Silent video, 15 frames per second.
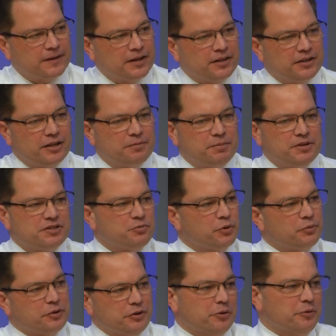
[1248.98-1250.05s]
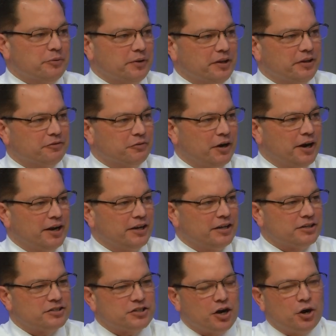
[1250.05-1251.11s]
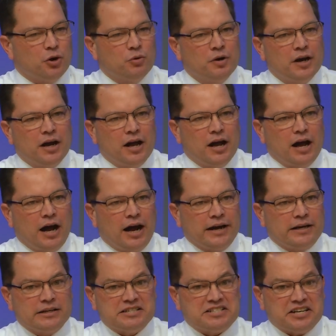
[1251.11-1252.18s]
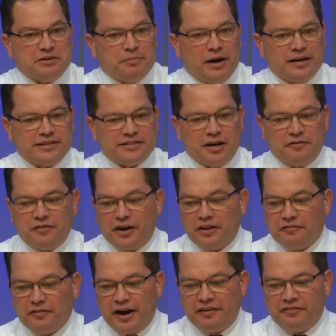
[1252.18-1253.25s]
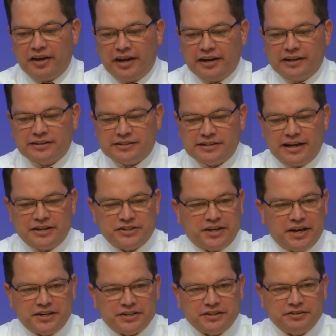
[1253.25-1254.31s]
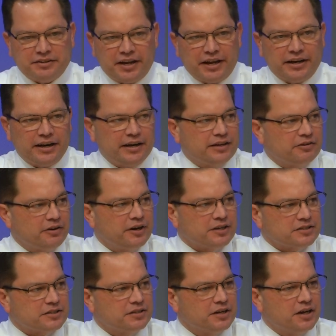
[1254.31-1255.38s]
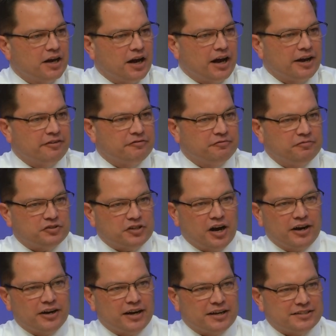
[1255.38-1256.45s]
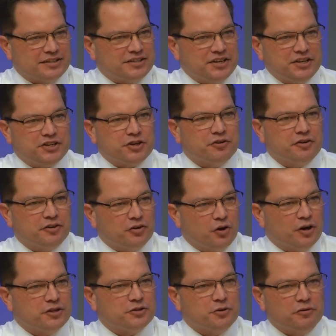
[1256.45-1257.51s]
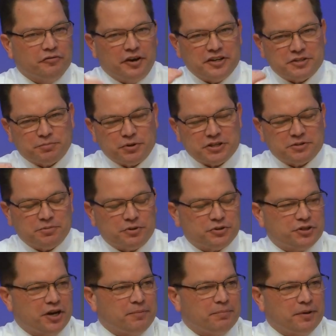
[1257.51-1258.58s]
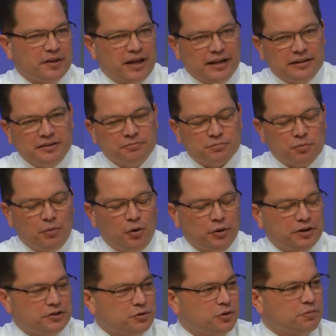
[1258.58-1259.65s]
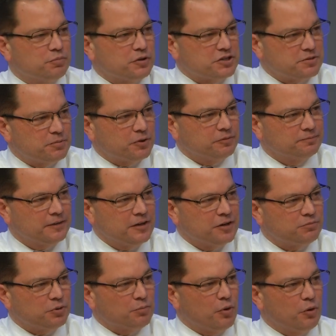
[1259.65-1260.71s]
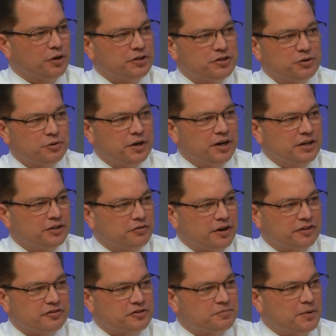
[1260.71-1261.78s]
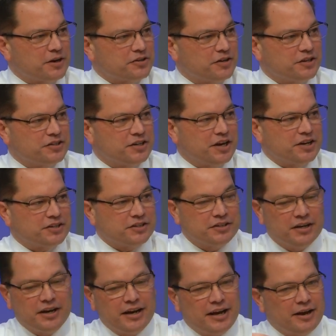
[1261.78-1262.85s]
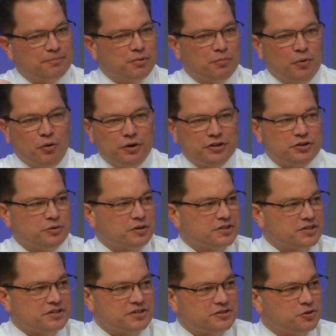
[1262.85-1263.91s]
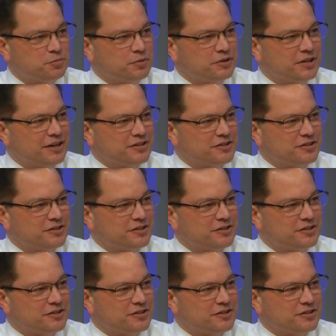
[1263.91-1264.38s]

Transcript: The other piece is, what are we doing with it, right? And so I consider myself, out of the five candidates, the education candidate in the race. I've started as a teacher and gone to a vice principalship and then promoted to a principal, promoted to a director of special education, and promoted to an assistant superintendent.